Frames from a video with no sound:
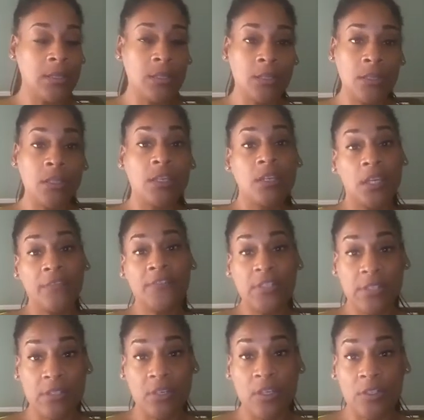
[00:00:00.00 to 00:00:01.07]
the gift
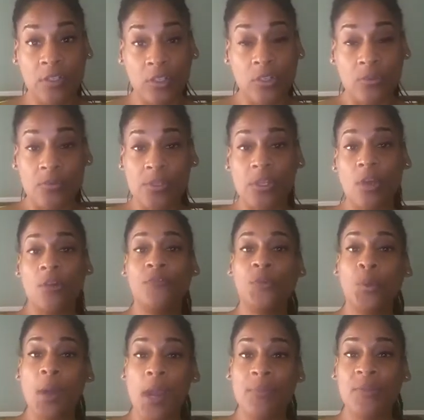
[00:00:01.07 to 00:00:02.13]
is good too. So if you
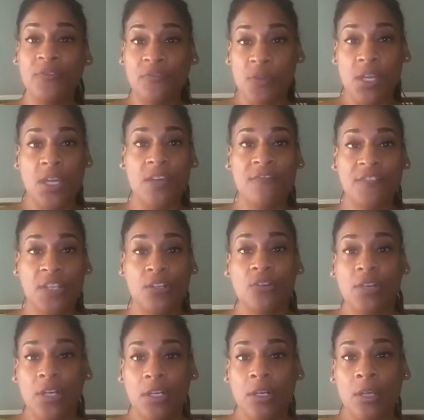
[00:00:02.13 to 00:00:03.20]
grab the free gift, then you'll
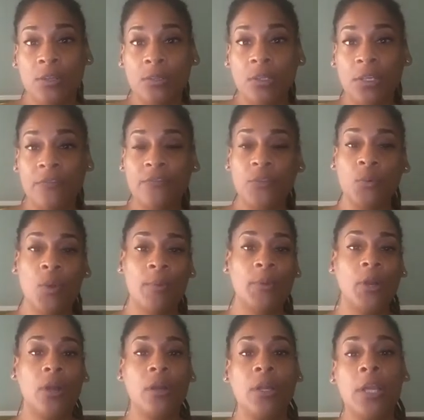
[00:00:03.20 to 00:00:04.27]
get another link for the
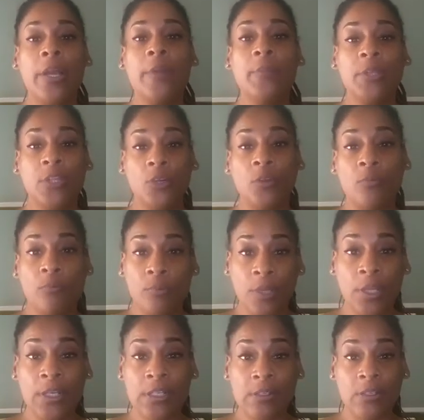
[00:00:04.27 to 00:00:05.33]
webinar. But the
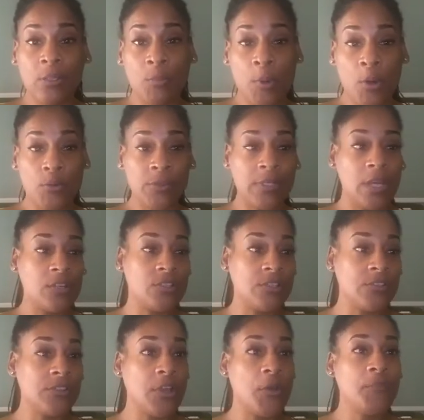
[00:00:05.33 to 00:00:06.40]
link is in the post section.
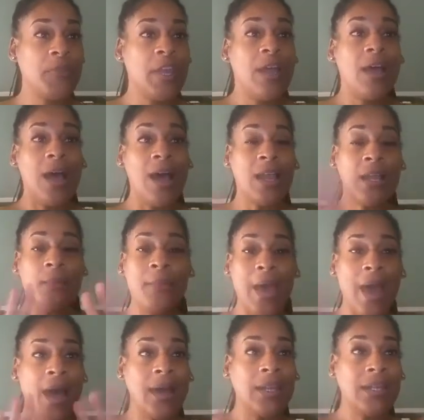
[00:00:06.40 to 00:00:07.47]
So I am
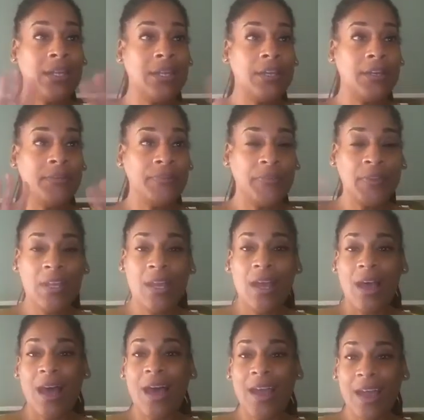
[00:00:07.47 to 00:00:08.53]
out of here.
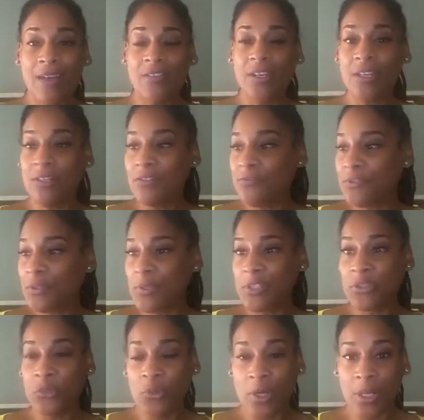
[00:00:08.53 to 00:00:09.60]
I have an interview at
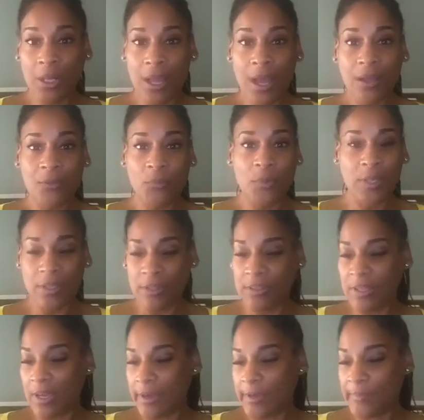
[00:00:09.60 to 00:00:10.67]
2 o'clock with
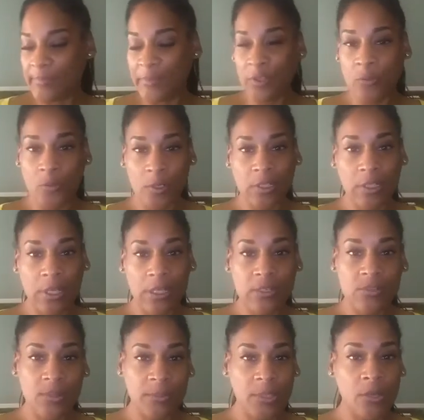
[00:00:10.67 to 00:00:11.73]
Lauren Lake.
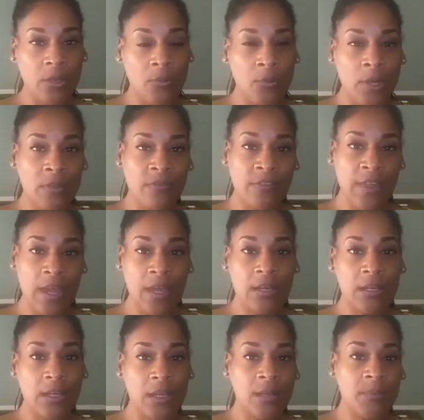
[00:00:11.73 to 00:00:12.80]
So I'm going to go get ready for that.
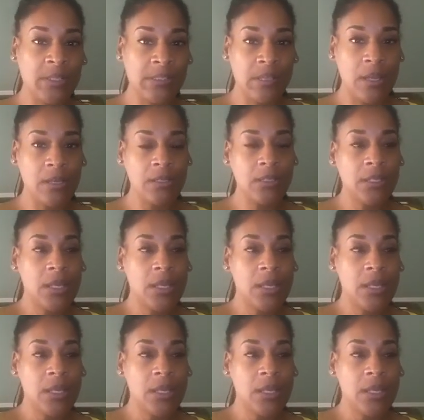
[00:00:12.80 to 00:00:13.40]
I'm excited.